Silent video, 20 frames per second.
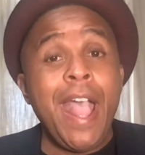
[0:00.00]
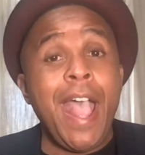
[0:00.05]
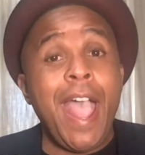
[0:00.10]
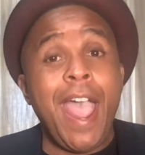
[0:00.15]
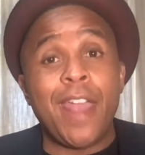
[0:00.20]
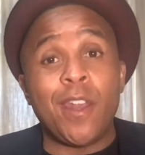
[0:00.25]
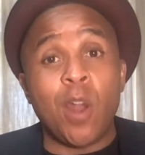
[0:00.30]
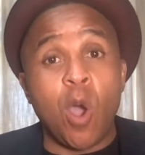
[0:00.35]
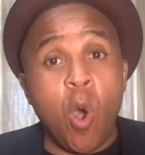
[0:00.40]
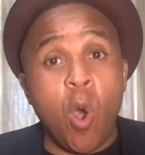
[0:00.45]

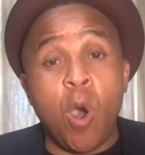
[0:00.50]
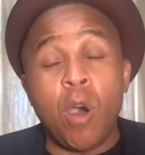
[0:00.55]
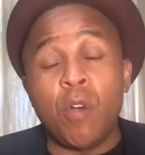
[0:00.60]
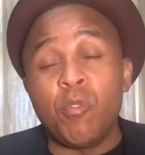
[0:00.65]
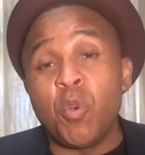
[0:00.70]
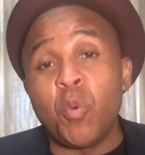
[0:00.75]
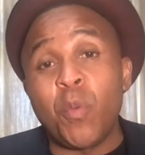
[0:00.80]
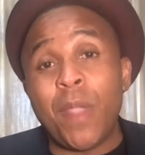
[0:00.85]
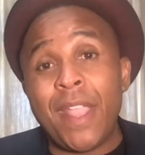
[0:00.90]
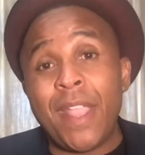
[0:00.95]
and all
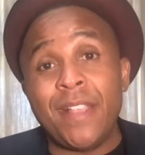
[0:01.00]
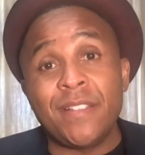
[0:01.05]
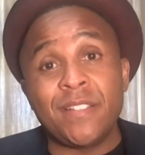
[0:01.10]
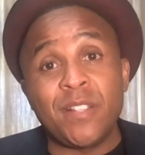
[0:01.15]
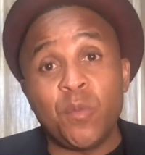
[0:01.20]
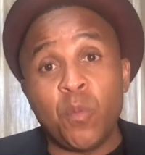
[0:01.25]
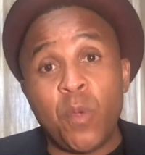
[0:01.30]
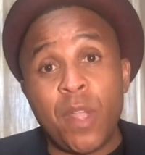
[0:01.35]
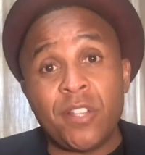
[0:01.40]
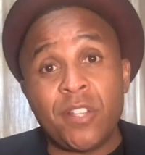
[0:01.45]
the ways
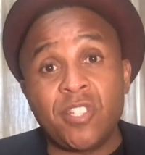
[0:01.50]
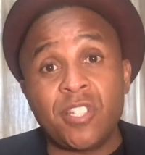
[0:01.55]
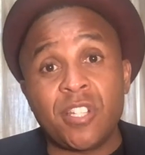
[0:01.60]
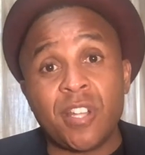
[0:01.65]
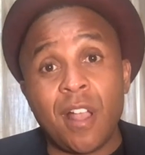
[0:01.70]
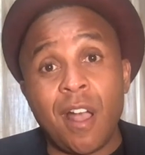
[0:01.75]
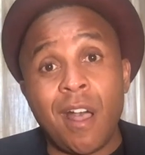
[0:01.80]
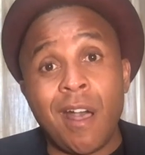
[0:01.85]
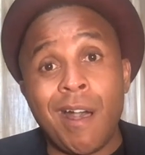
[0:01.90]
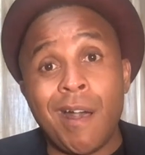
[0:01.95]
in which
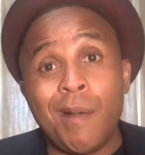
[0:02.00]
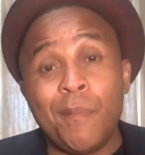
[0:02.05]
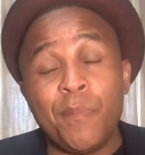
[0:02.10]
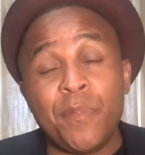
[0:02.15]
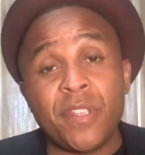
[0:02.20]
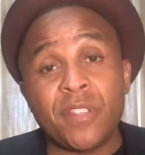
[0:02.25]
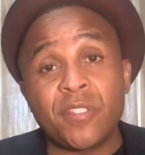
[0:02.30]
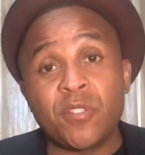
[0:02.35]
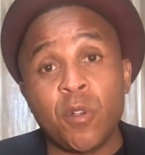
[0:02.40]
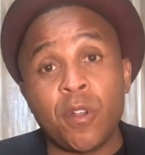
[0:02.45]
um,
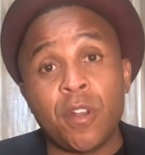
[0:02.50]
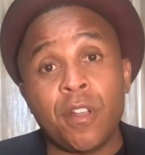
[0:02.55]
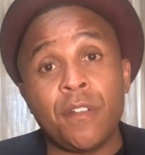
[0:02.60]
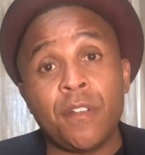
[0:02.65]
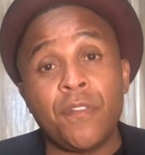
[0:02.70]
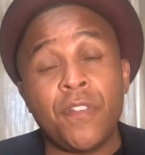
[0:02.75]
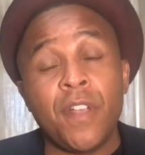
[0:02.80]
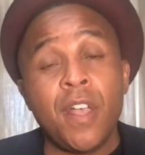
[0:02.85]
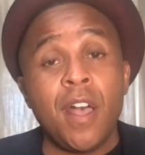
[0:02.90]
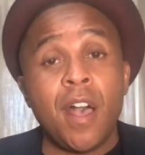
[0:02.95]
this sort
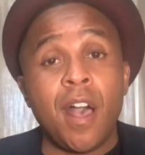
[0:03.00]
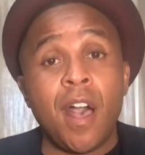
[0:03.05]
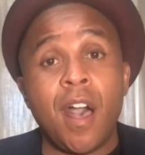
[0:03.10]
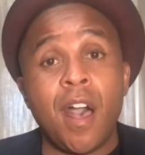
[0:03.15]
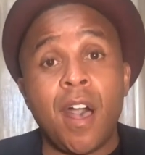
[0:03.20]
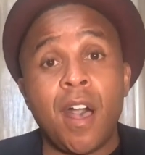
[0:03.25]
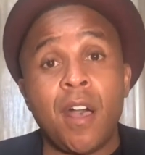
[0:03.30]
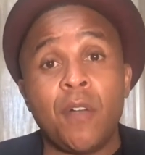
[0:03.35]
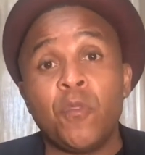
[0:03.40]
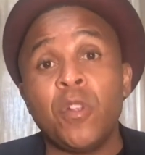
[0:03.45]
of
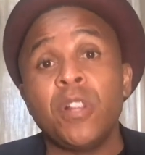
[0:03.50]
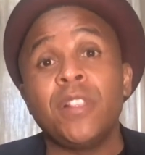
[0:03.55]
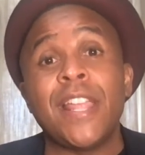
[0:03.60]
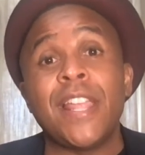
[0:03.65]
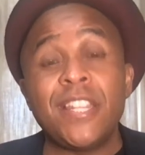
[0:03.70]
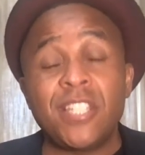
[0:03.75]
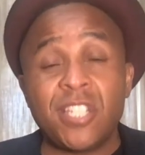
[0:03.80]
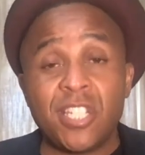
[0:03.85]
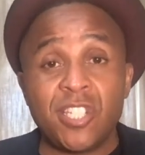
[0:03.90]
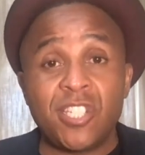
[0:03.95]
uh,
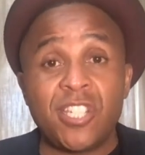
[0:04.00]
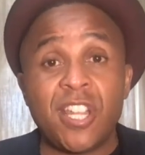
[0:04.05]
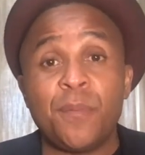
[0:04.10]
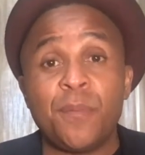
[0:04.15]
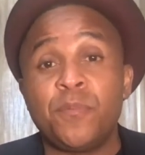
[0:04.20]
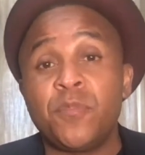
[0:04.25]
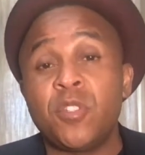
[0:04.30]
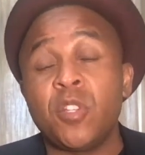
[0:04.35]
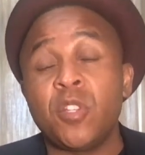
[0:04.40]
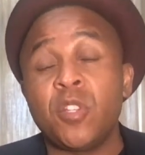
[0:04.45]

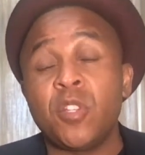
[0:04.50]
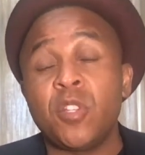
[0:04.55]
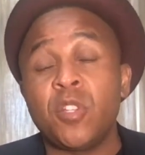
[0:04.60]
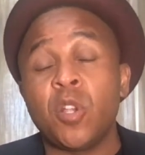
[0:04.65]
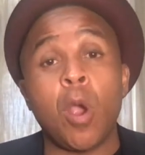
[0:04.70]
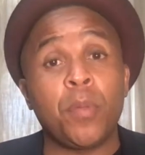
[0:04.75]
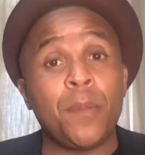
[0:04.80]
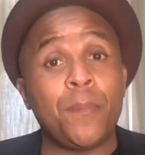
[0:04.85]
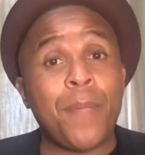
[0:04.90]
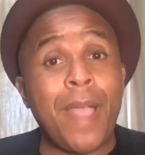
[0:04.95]
relationship to
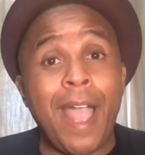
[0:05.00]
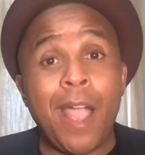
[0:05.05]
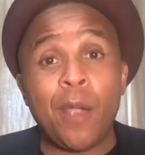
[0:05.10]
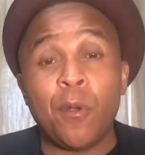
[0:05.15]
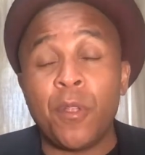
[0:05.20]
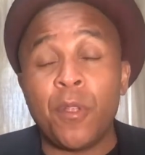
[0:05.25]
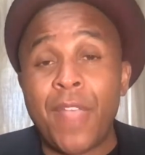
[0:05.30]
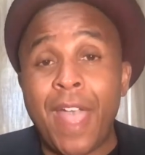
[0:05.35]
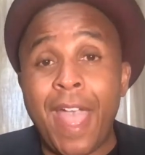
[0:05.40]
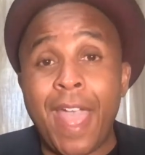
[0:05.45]
corporate
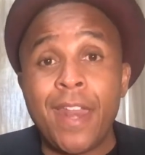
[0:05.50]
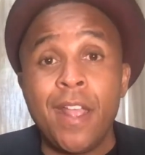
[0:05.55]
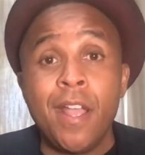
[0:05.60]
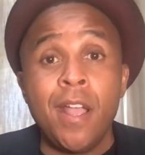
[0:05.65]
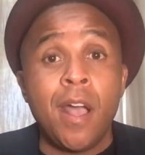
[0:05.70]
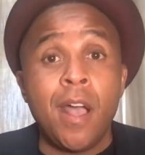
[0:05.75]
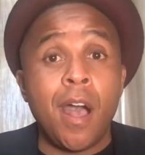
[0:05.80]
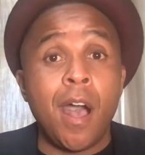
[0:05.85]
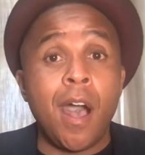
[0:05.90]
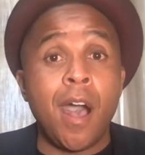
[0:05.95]
power
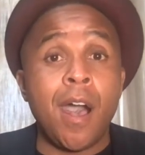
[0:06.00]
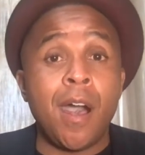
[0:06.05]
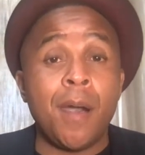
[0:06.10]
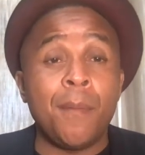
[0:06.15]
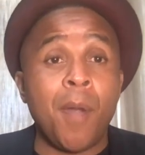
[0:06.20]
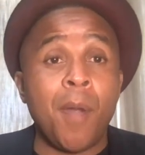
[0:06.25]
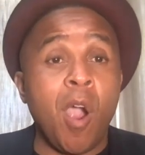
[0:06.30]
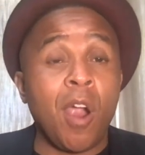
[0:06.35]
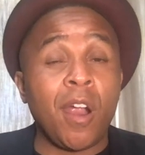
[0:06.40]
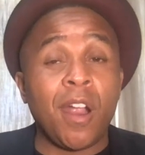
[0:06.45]
that
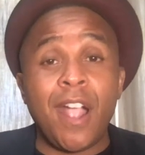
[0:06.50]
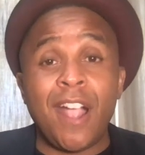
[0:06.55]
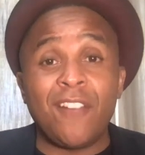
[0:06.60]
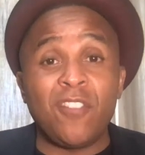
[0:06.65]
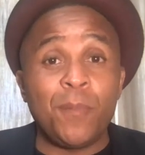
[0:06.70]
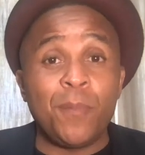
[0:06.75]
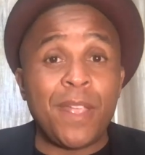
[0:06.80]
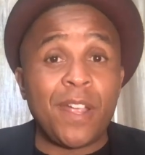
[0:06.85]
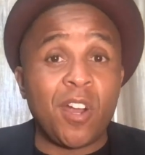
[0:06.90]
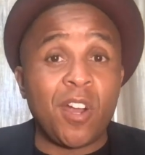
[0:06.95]
um, our
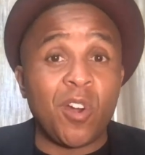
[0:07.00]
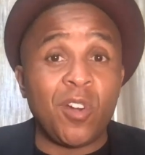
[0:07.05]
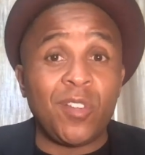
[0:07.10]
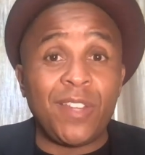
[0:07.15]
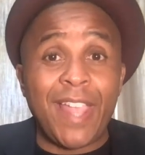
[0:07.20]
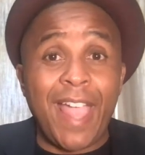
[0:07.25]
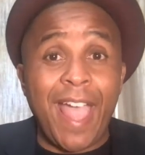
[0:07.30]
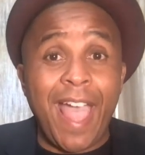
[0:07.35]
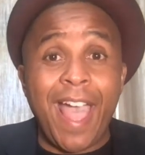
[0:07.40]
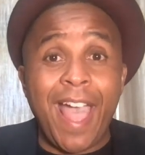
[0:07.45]
government
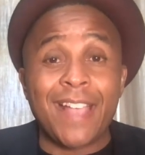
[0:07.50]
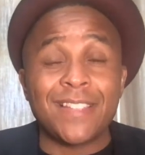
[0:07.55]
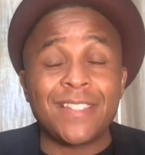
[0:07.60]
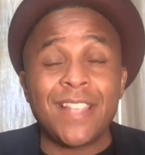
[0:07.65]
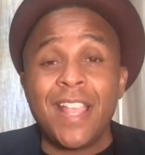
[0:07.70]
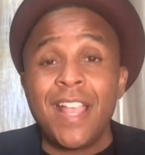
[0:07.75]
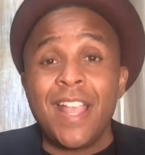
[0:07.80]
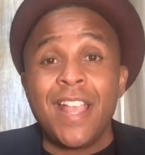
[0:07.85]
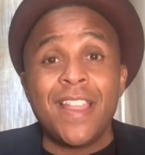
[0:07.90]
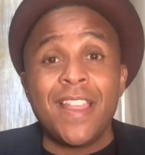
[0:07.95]
currently
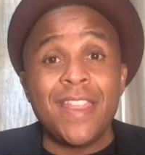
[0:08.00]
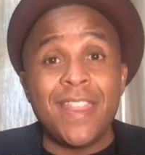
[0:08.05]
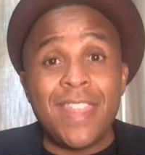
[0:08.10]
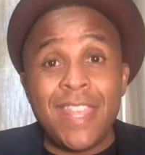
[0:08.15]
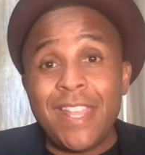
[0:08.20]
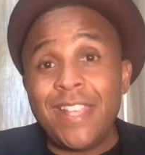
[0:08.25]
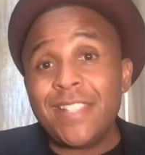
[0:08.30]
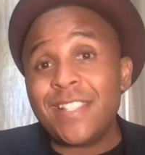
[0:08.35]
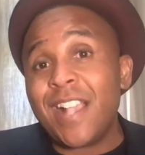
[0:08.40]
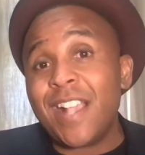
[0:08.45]
has
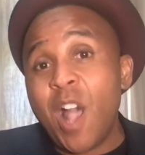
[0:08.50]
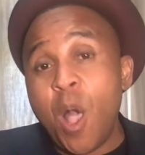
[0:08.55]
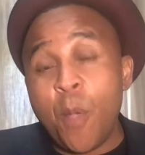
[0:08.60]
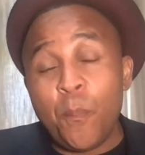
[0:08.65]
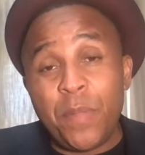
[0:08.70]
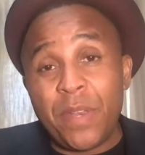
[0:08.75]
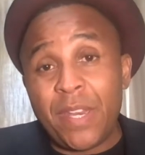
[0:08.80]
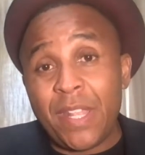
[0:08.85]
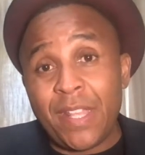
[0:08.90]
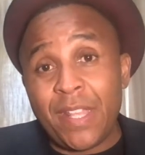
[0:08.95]
these
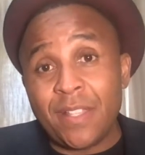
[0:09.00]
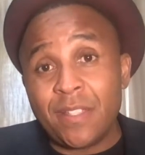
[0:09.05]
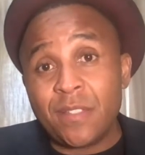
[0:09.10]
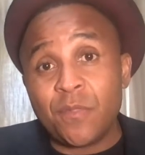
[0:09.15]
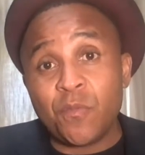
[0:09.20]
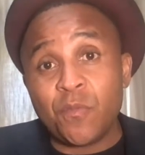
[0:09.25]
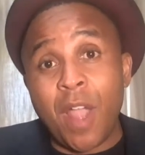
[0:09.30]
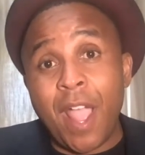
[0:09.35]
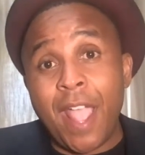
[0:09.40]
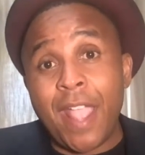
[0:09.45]

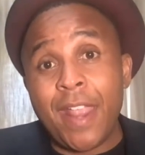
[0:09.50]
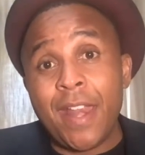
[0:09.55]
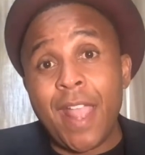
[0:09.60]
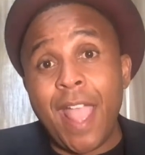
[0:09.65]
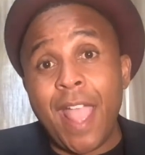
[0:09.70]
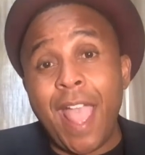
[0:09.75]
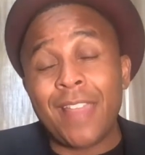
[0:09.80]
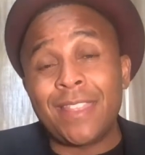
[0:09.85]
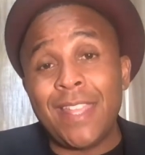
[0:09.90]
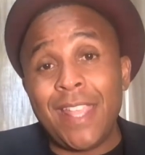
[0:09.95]
companies, right,
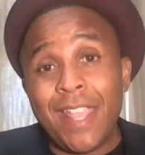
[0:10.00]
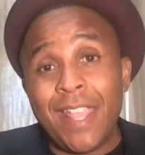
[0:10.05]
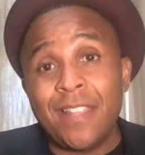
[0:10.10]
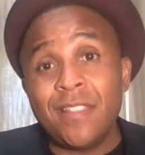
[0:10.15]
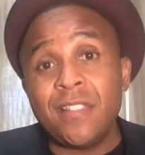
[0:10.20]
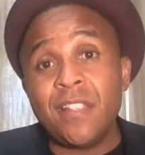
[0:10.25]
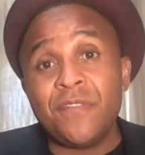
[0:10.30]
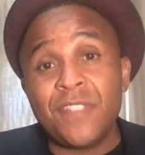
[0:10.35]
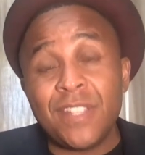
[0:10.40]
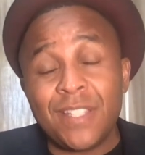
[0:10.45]
at the
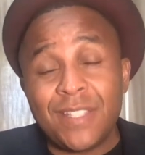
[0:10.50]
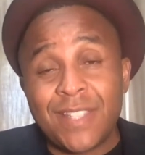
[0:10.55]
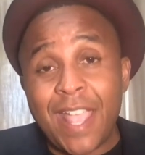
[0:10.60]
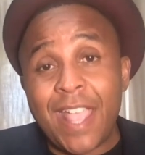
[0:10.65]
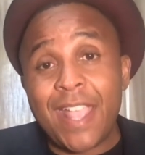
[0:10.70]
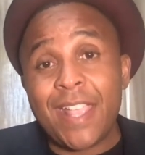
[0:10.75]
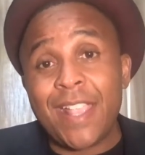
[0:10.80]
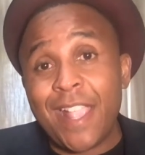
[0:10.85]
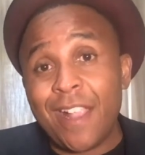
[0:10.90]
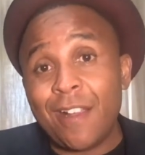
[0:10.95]
end of the
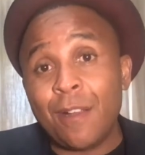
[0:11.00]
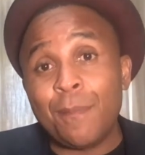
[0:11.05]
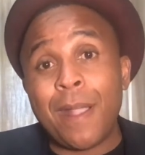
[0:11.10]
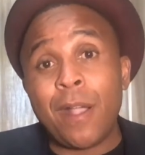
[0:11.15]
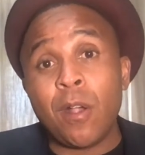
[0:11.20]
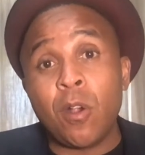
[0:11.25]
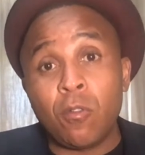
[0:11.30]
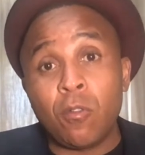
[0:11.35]
day, care about